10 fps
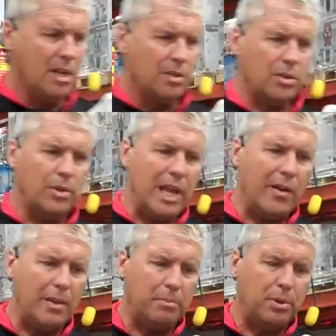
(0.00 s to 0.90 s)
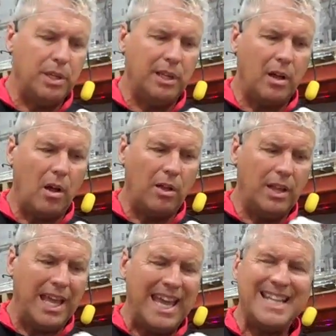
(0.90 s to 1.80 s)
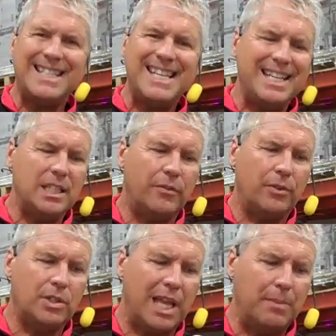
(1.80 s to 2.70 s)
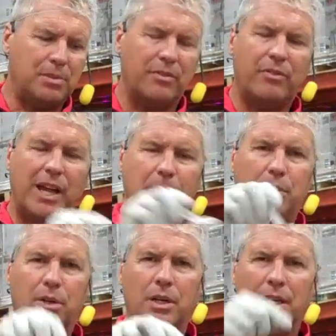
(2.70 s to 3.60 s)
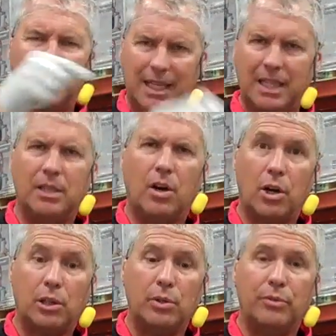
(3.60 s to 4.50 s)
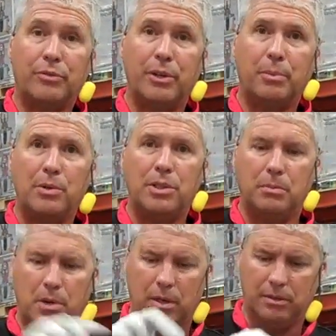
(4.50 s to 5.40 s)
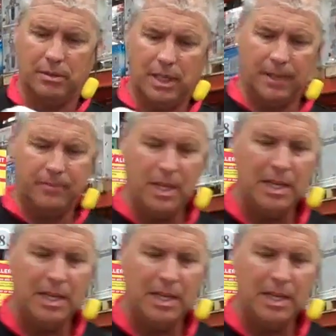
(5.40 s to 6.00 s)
So now I'm putting 18 different types of fiber in our gluten-free protein bar. Okay.